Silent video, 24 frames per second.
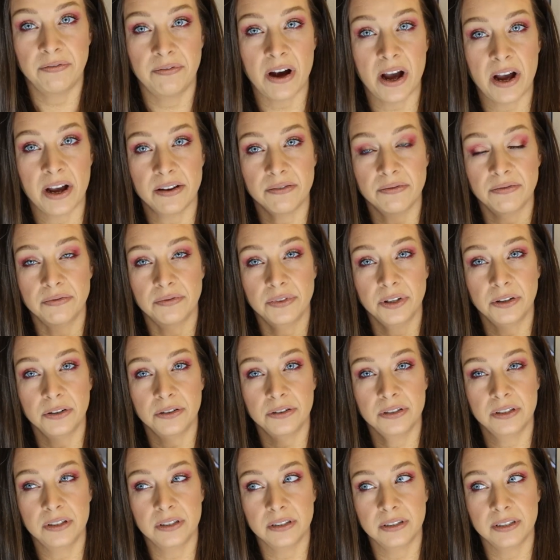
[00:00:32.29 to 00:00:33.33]
five.
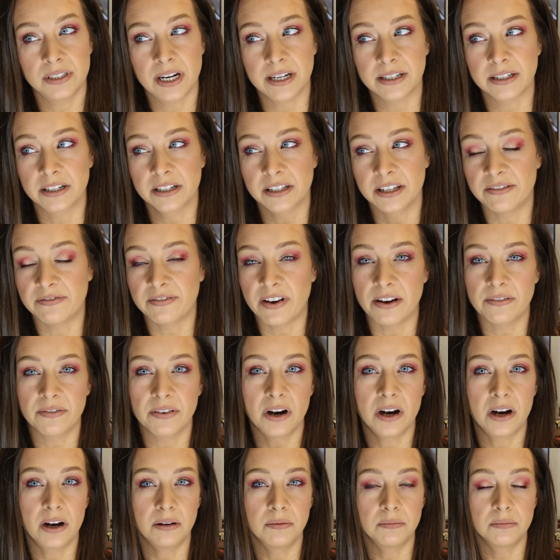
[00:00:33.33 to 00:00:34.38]
There's technically five.
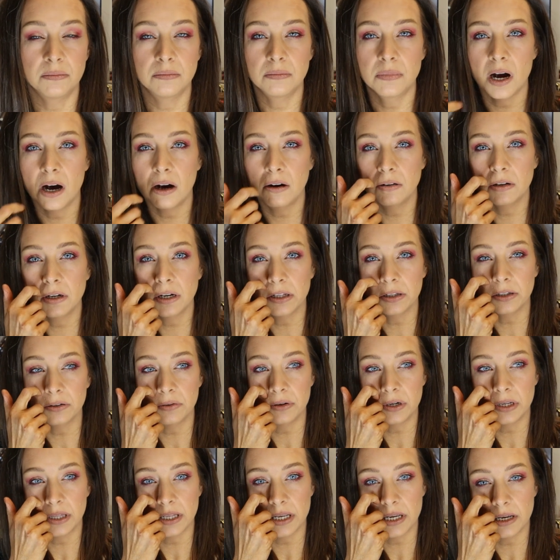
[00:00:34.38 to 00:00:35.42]
Um, I'll
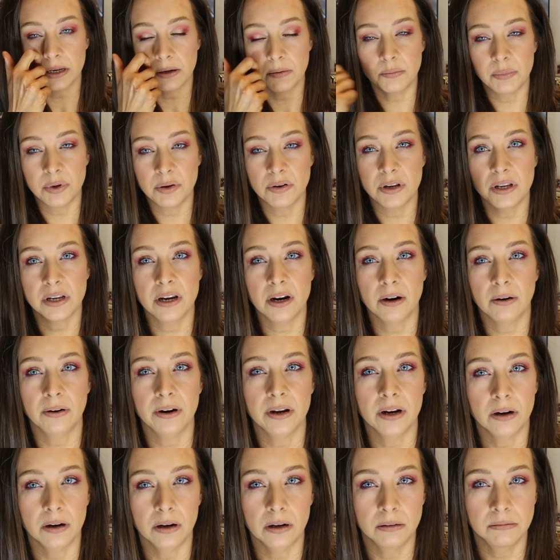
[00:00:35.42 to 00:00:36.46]
include the beauty
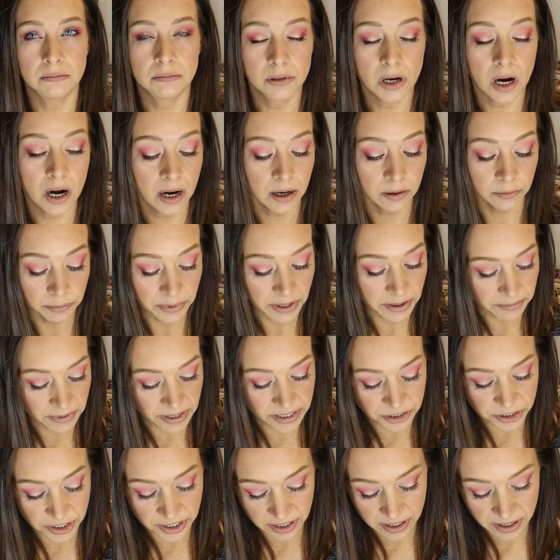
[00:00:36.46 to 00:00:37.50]
area uh,
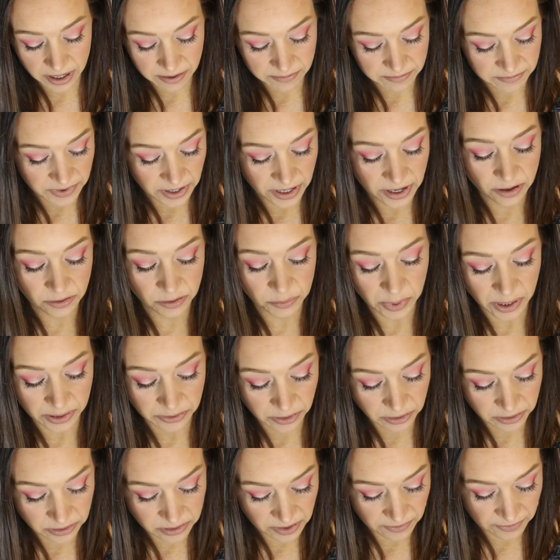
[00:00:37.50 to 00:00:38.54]
rearranging um, video,
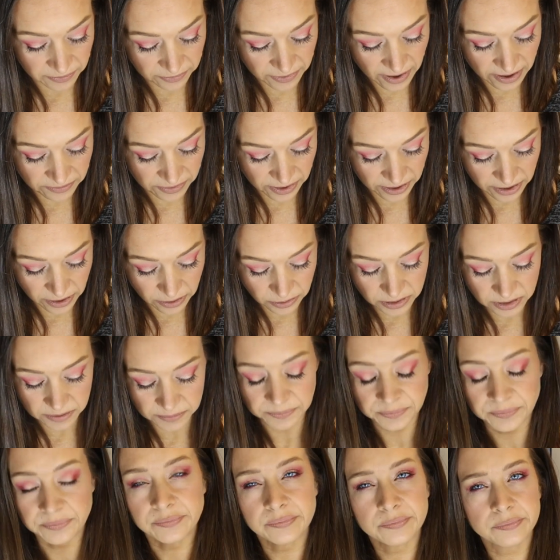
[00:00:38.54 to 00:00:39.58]
but there's five videos.
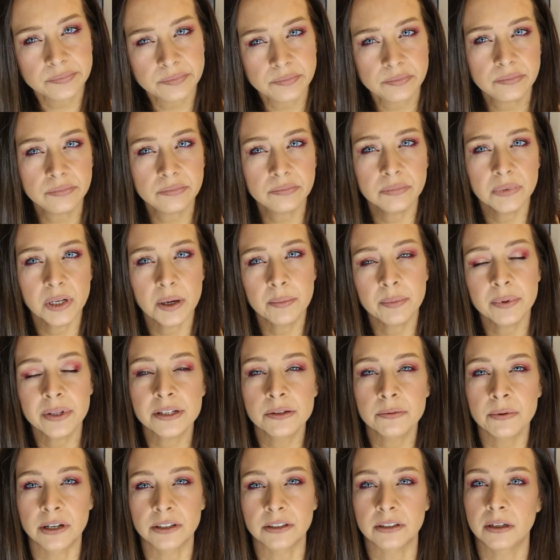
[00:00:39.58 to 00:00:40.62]

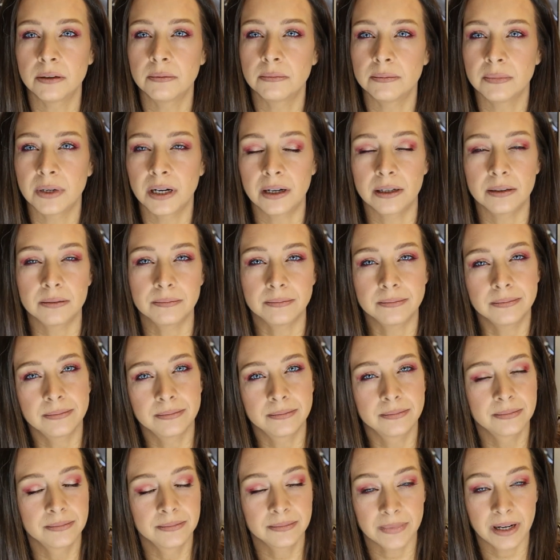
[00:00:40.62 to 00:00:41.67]
Please watch them. Um,
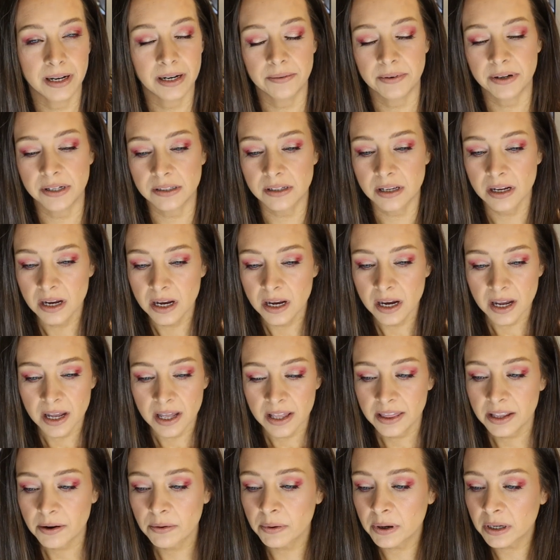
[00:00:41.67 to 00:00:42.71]
Anyways,
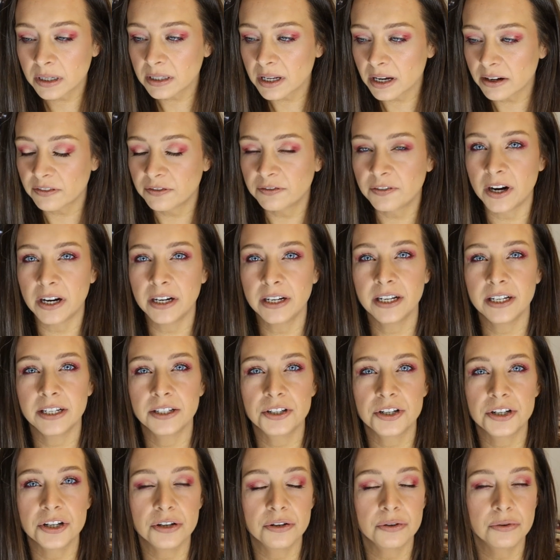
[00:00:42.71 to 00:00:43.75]
they were a lot of fun
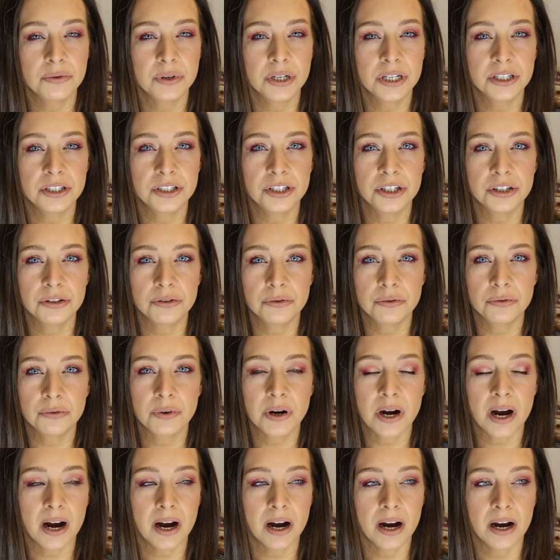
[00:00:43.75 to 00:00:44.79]
to
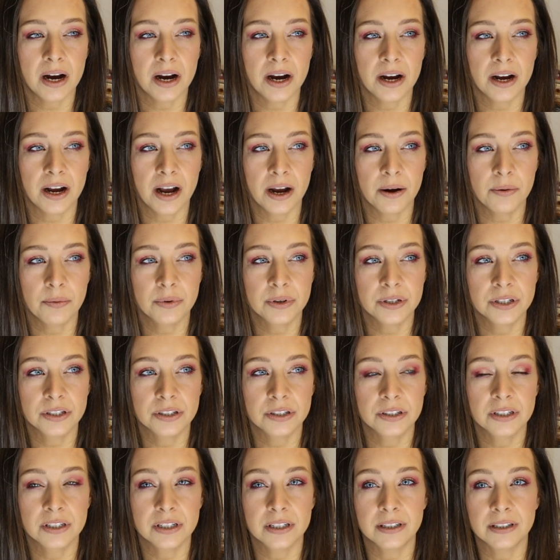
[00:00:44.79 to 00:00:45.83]
do. Uh, I
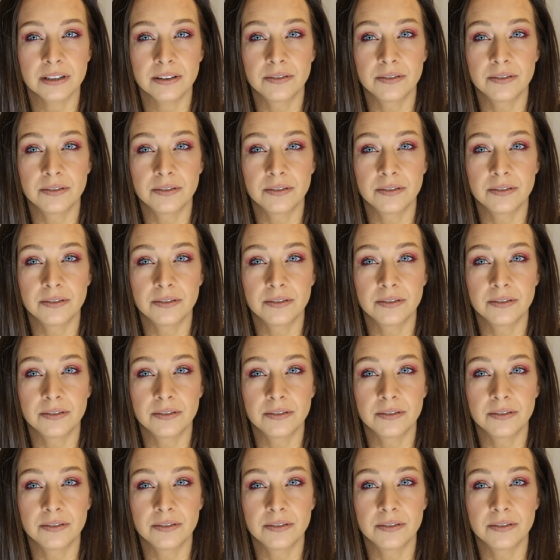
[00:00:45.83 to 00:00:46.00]
was